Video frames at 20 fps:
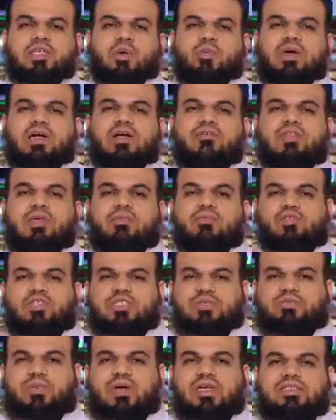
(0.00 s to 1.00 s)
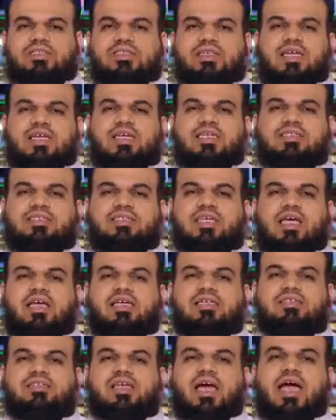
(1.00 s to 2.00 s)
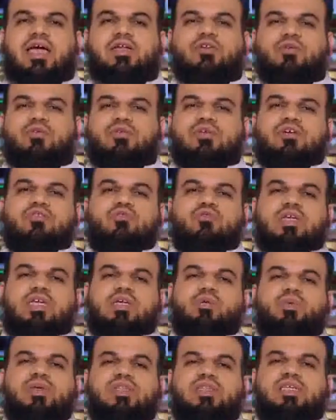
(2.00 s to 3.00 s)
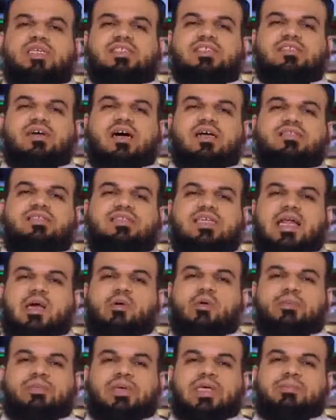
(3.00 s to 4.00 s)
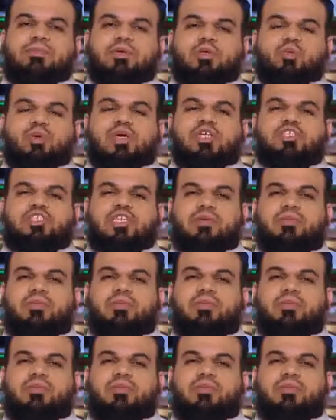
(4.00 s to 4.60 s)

I don't agree with these gods that our people worship. I want to worship Allah alone.